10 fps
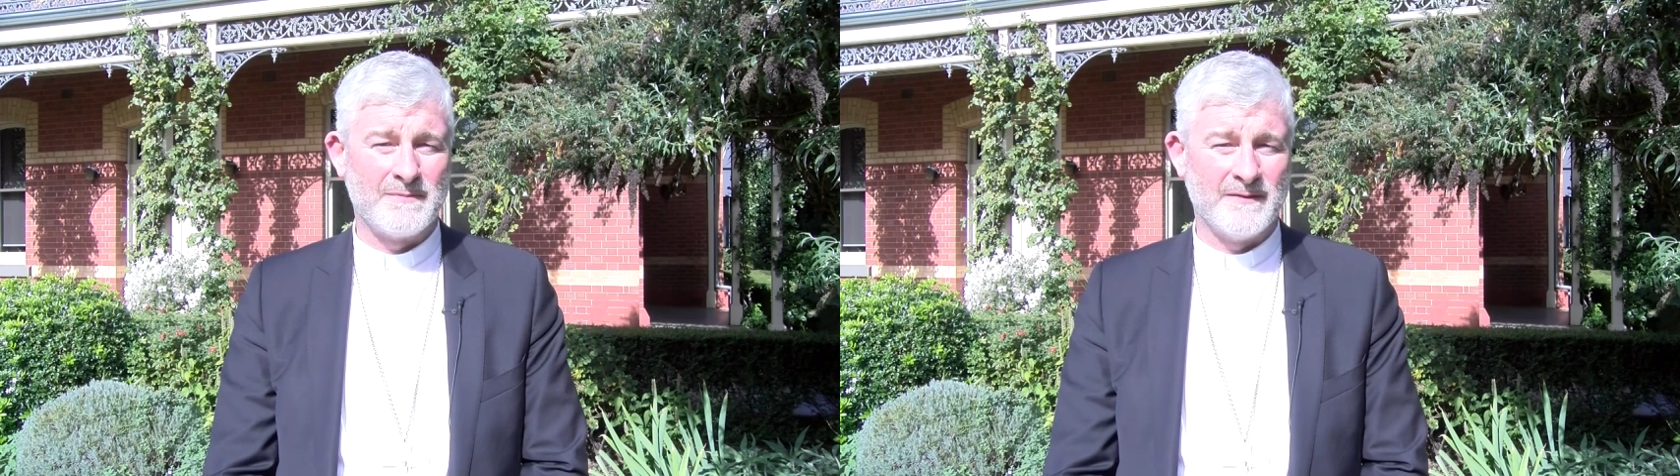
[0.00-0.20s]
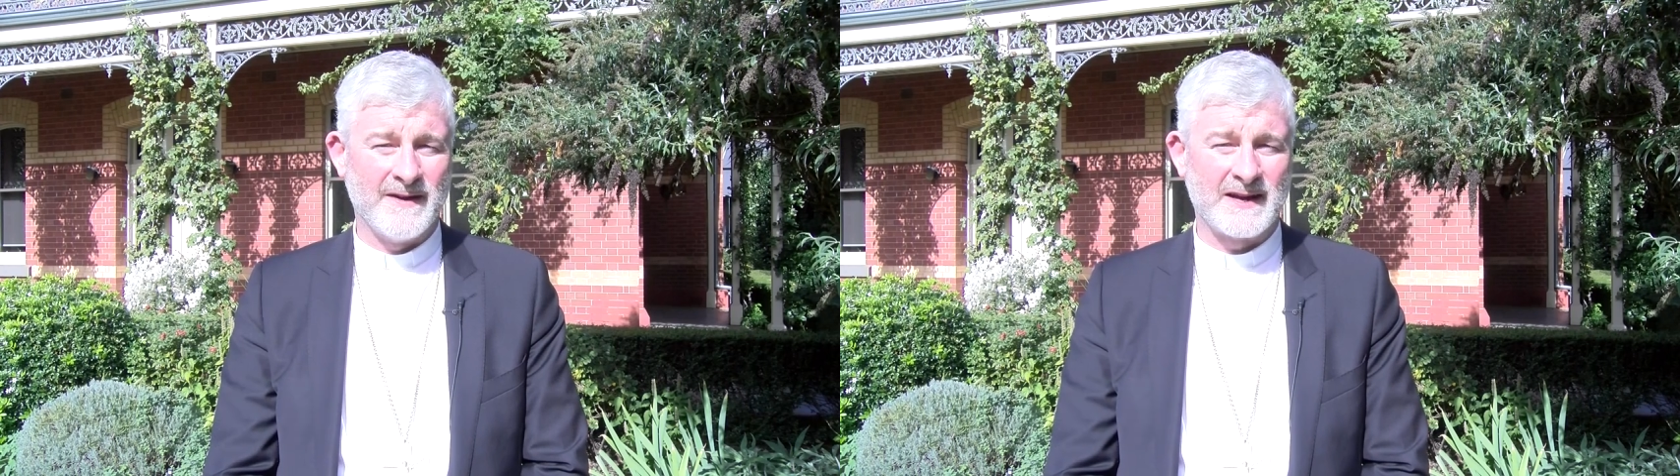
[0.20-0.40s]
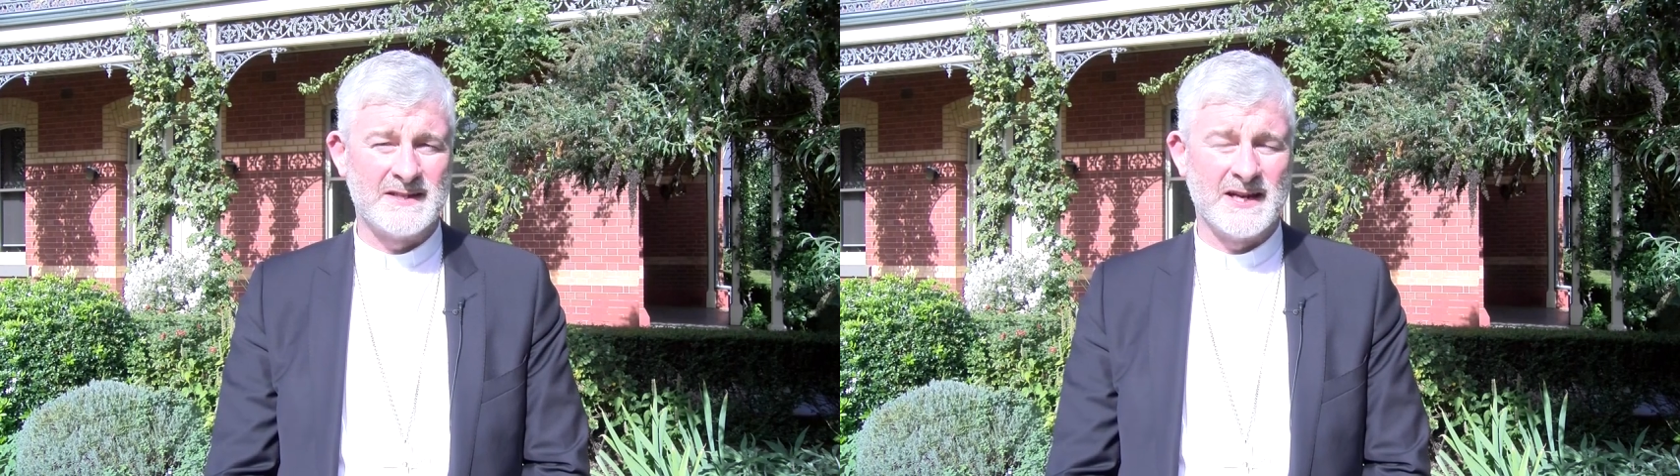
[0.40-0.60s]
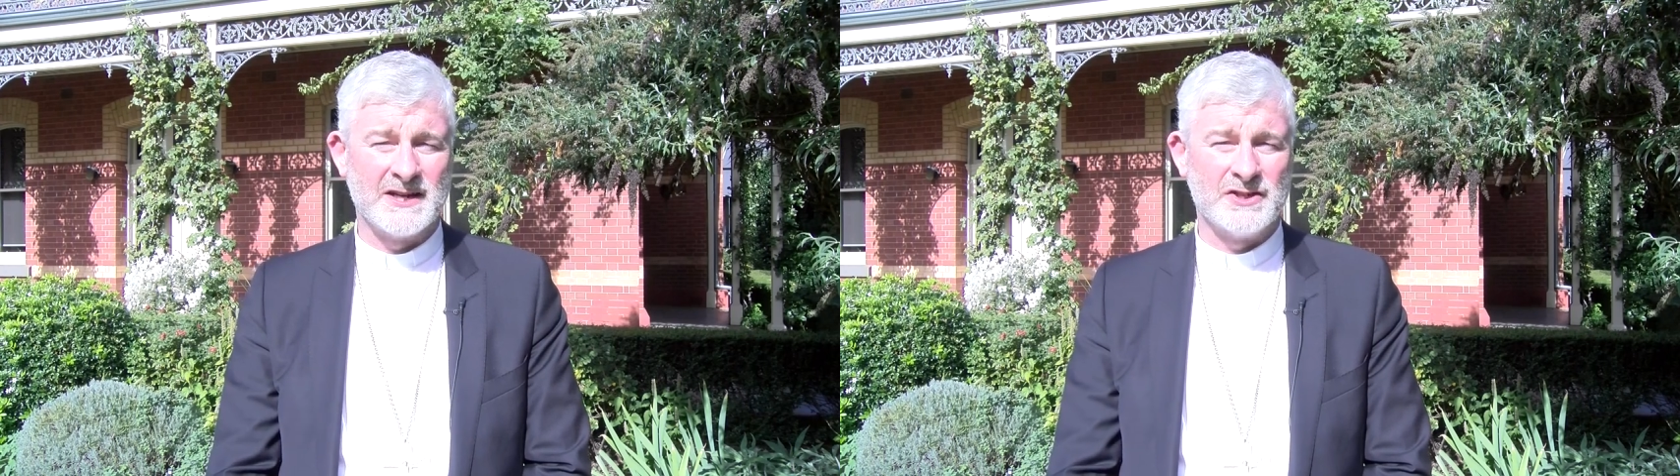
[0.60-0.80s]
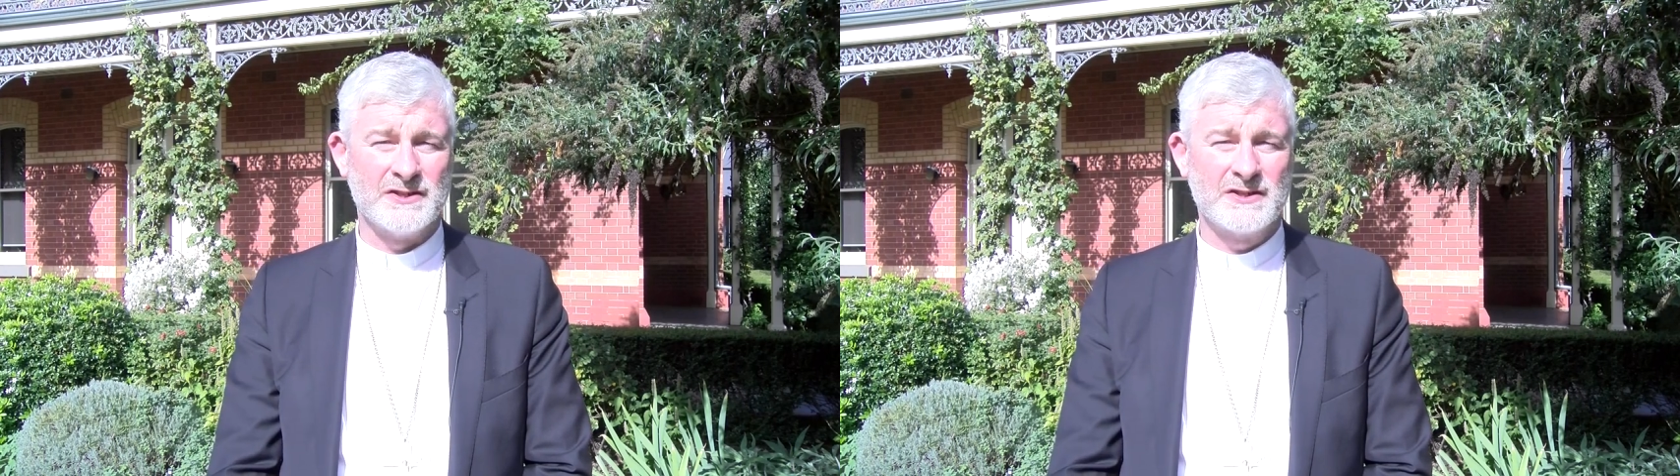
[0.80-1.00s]
of
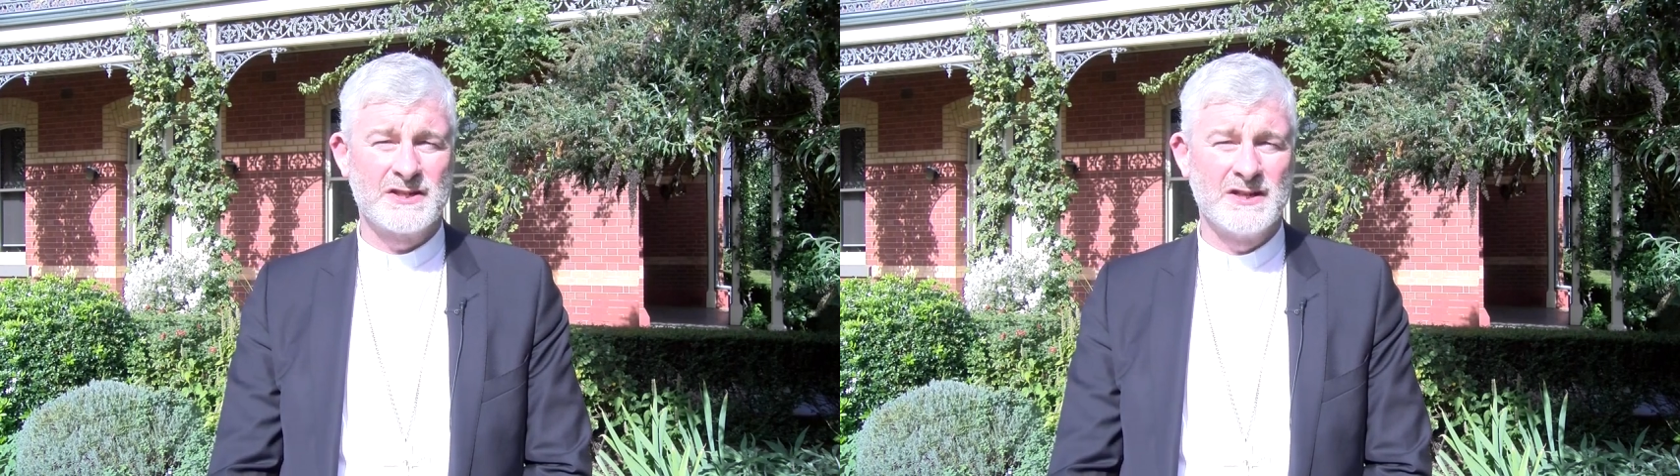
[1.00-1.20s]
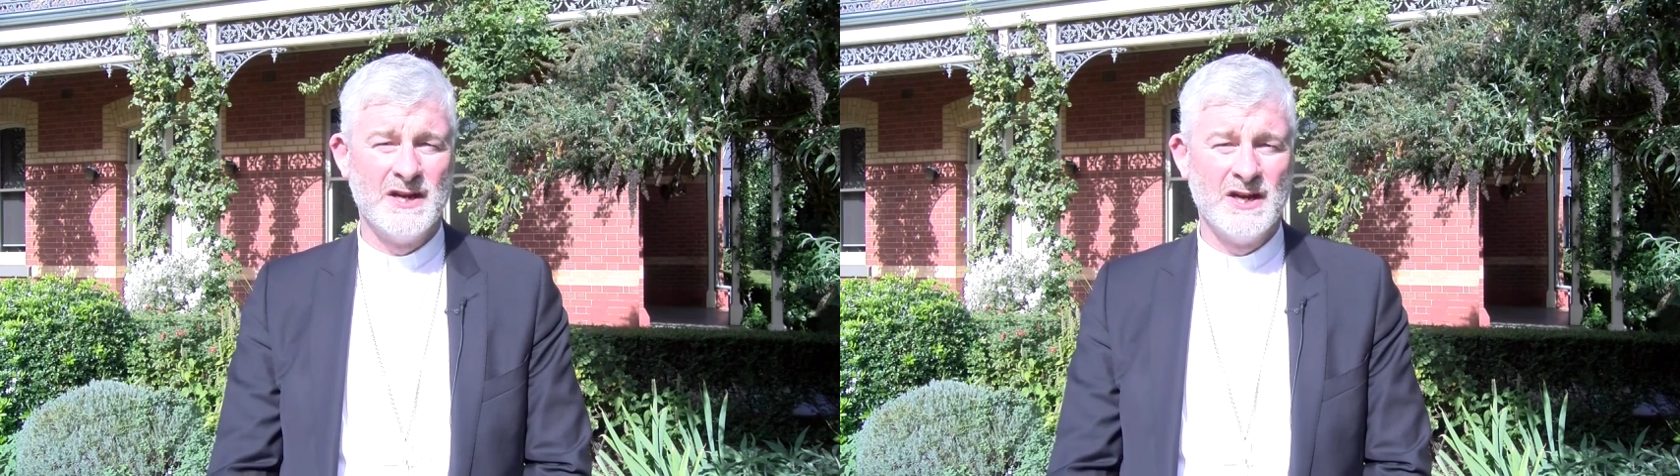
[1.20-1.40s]
vaccinations,